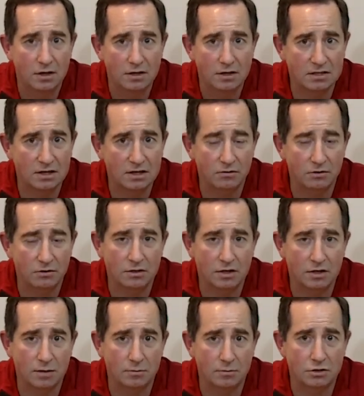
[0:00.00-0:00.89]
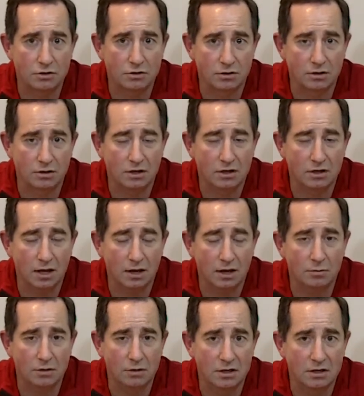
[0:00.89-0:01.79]
several times during the
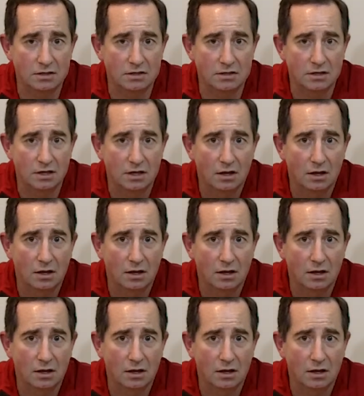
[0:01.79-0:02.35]
day because